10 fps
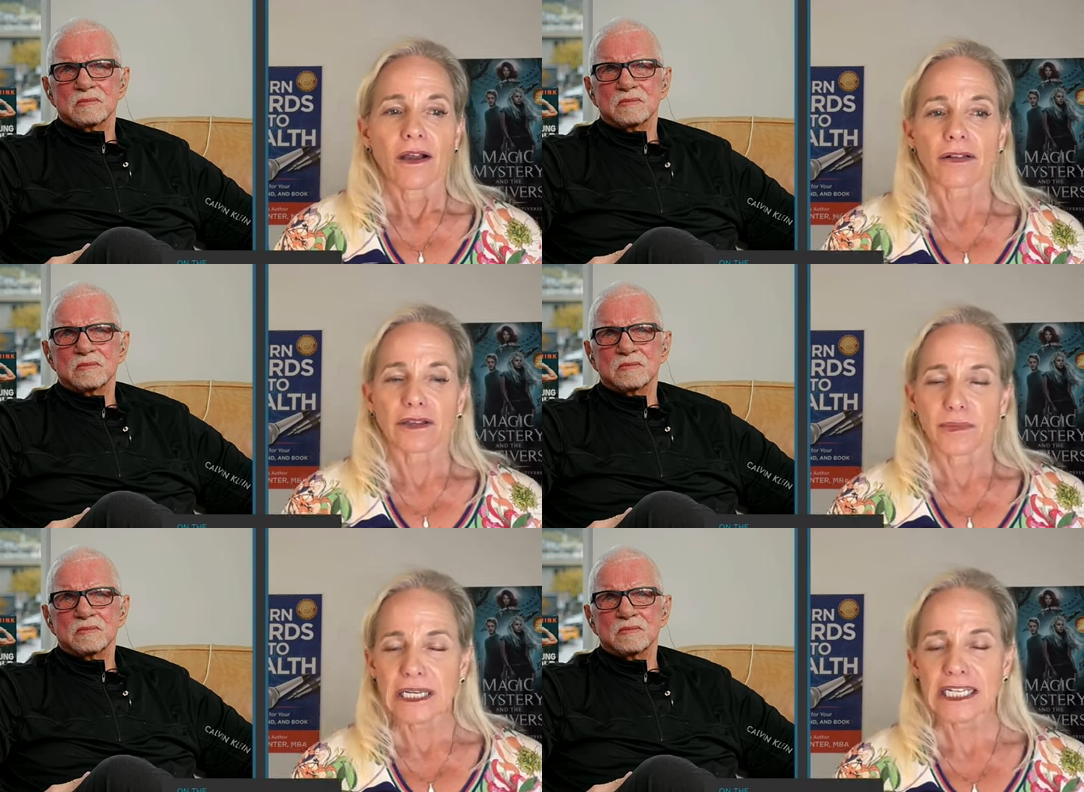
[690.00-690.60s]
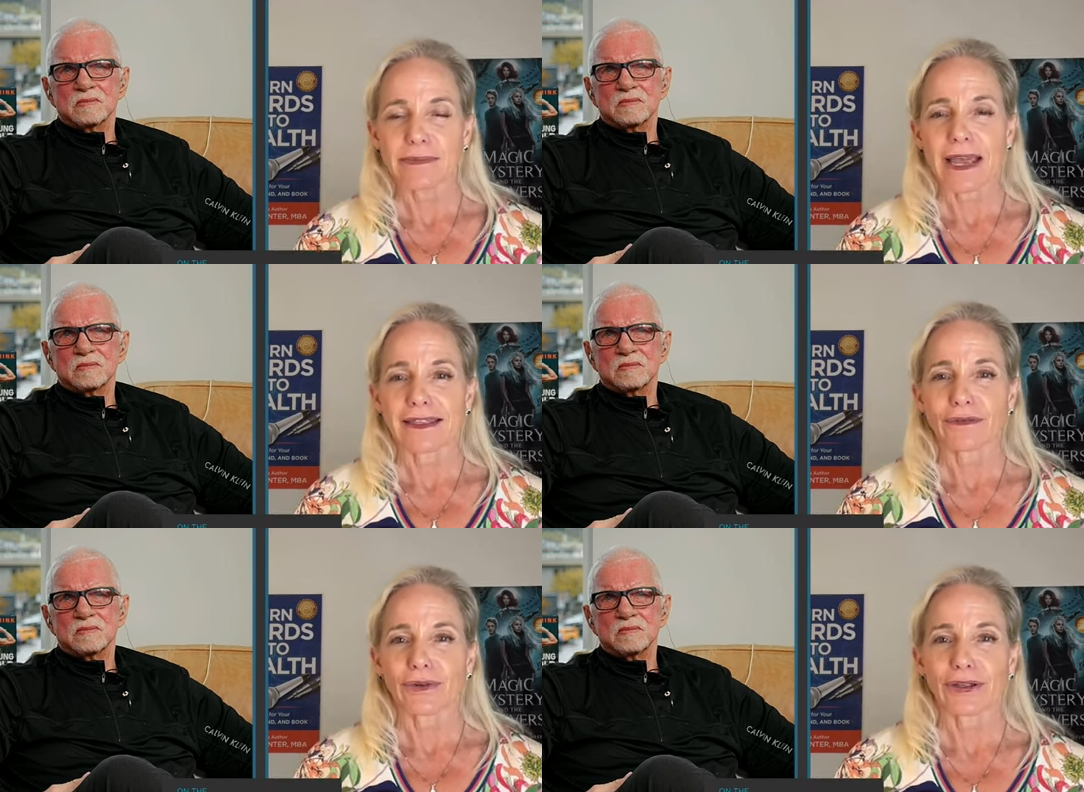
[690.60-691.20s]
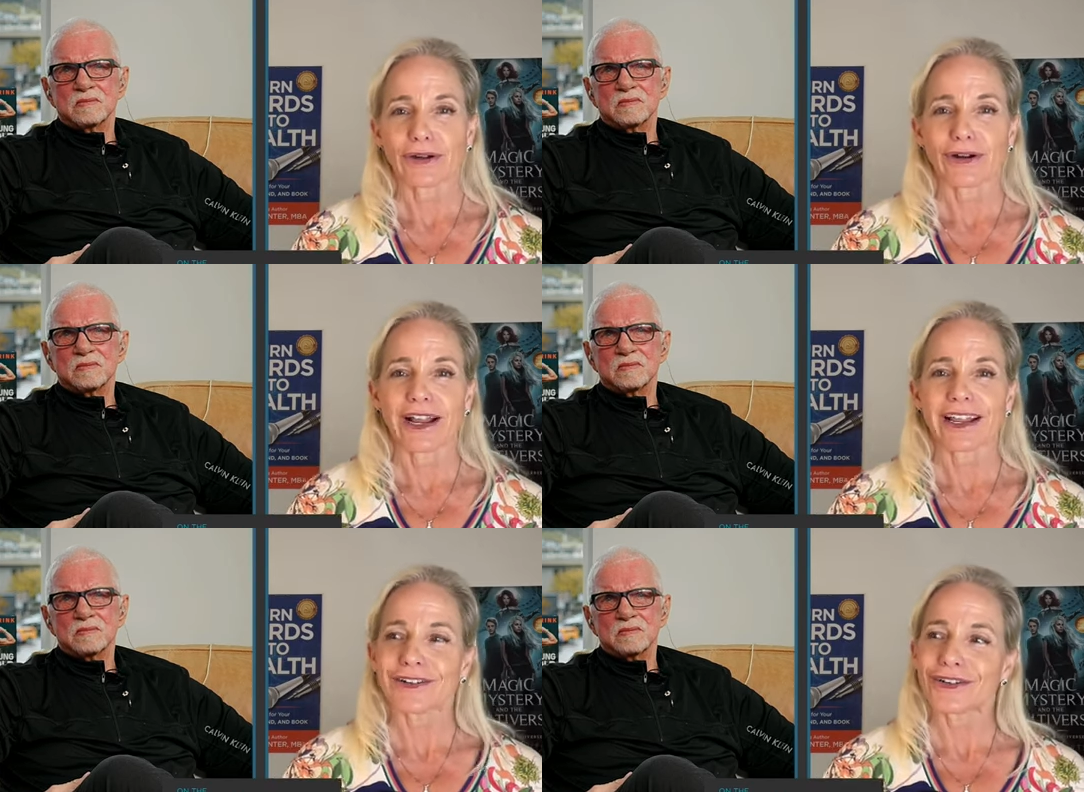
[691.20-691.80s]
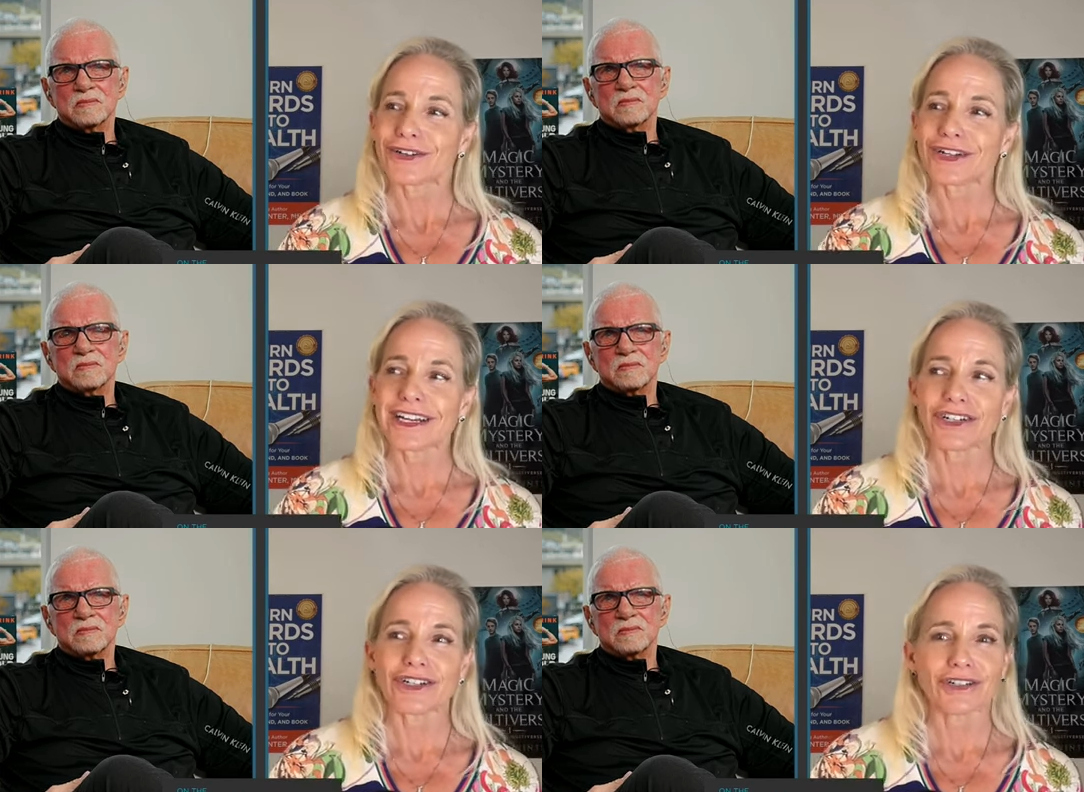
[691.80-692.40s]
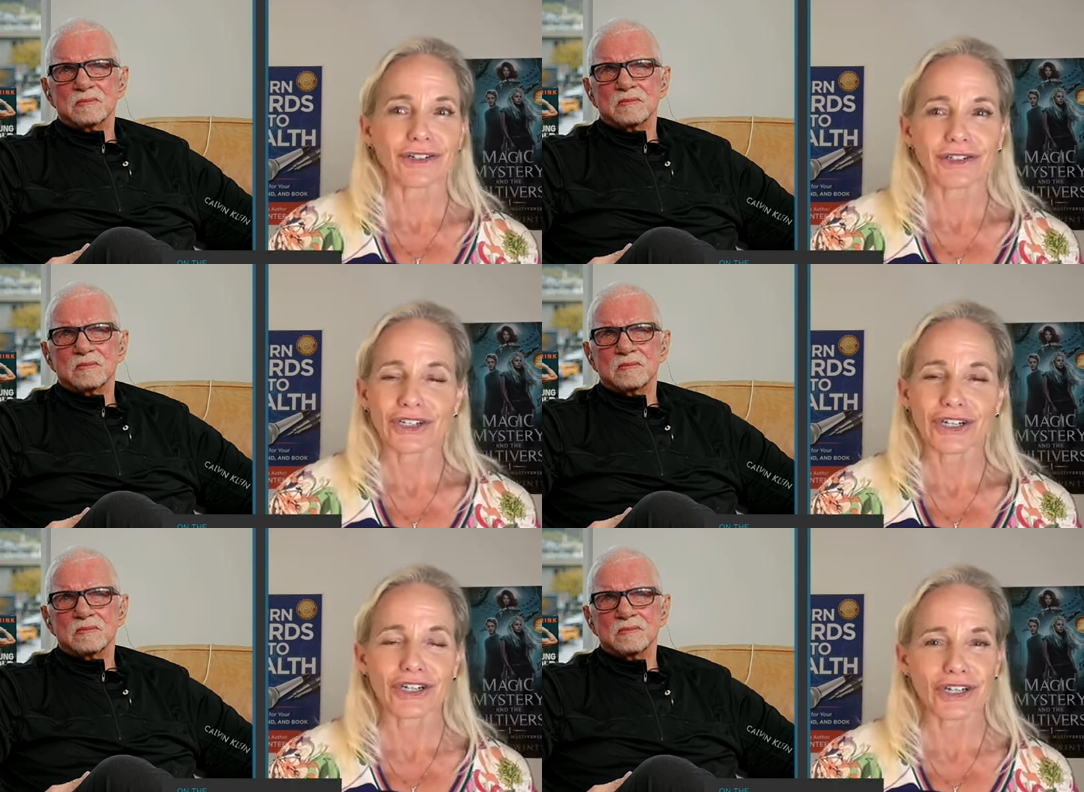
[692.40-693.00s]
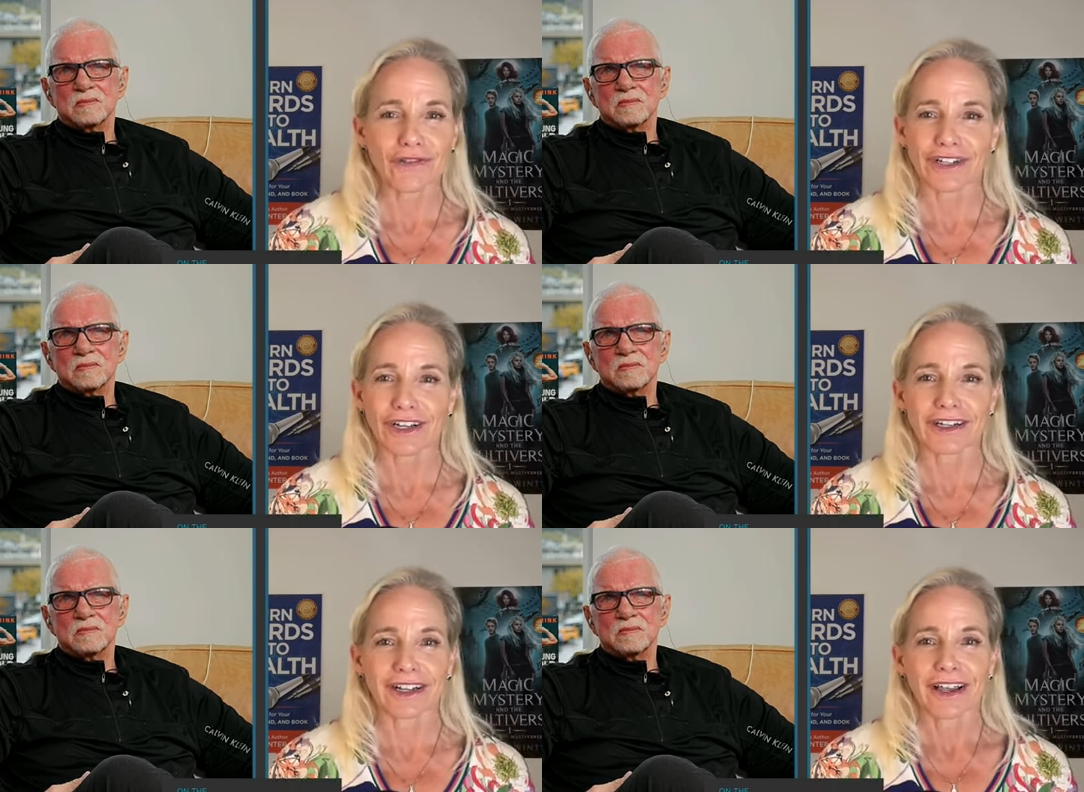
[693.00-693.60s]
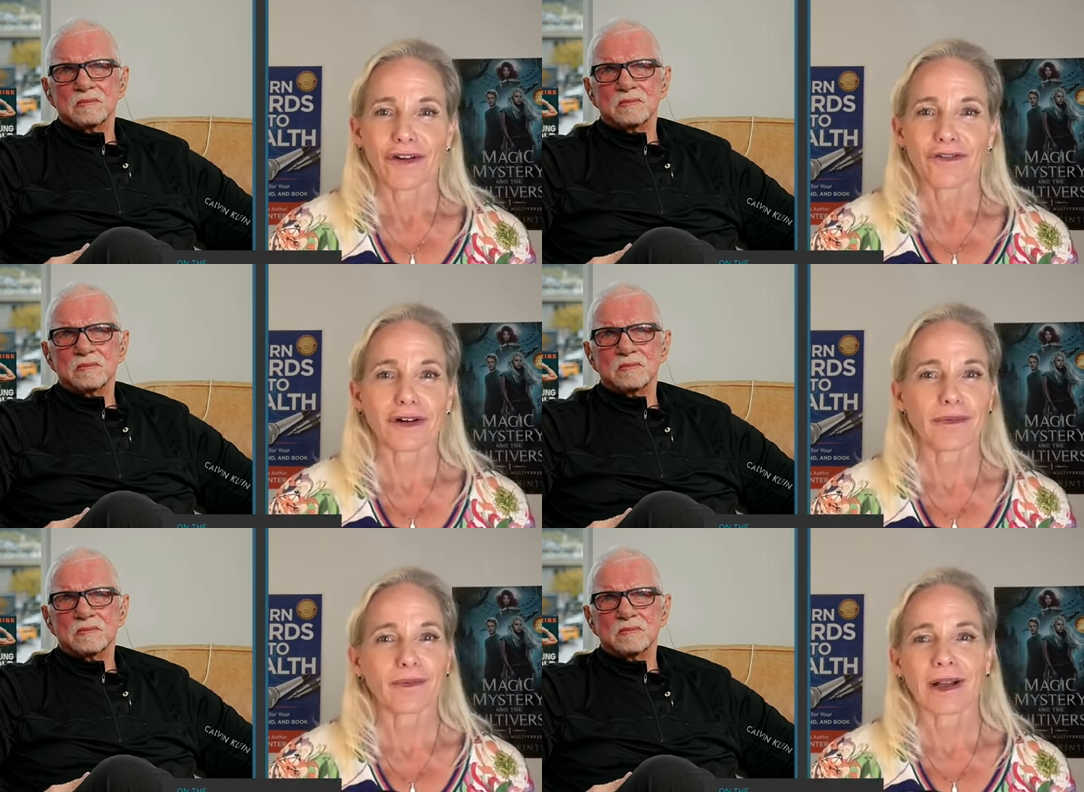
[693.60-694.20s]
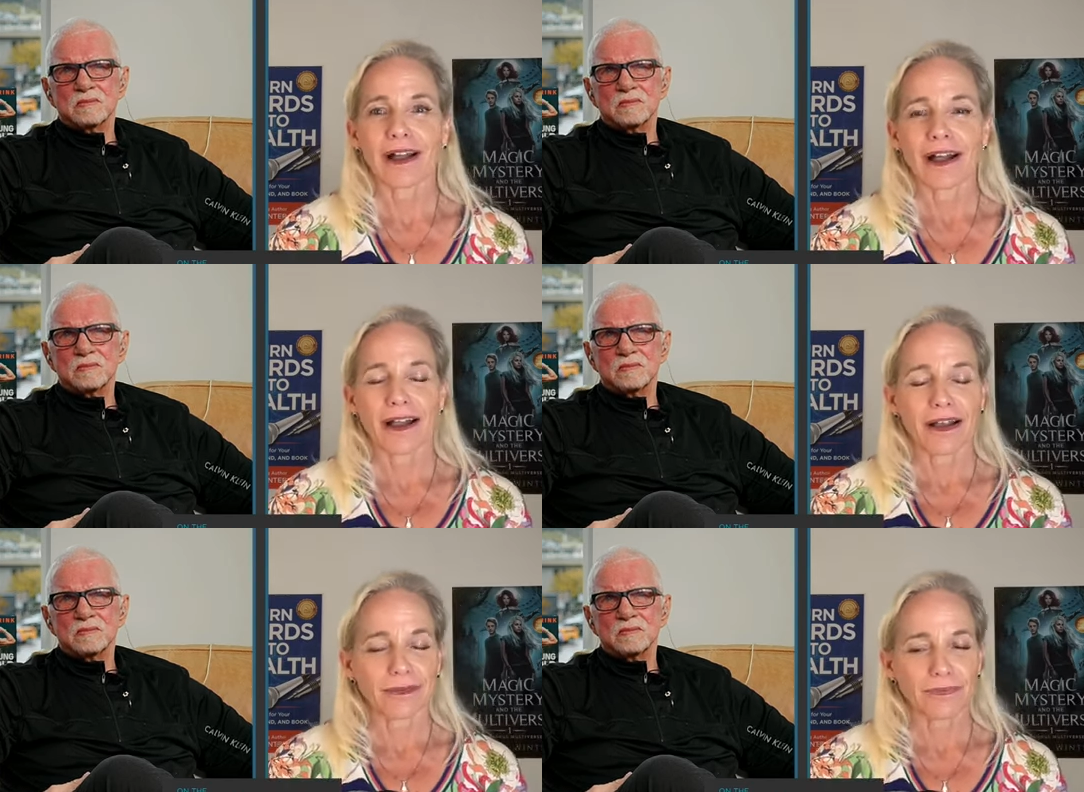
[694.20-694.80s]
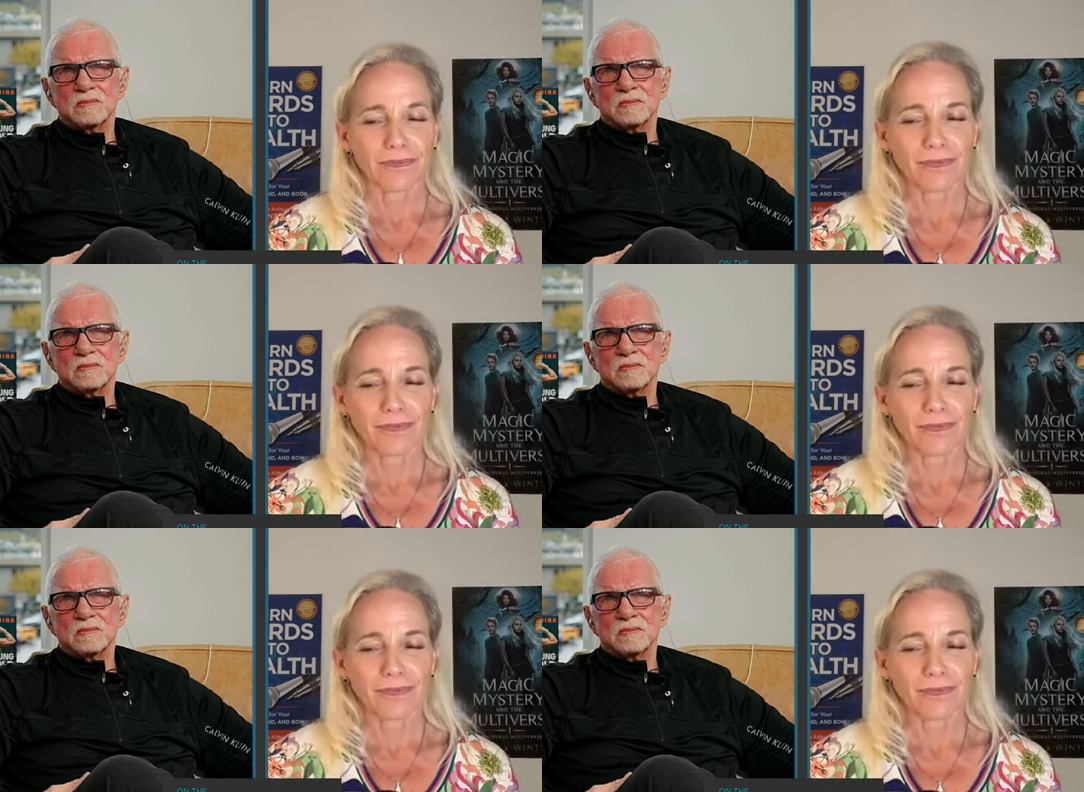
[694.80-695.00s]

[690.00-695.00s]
Speaker 1: called the peace method with her. And she, she shifted from a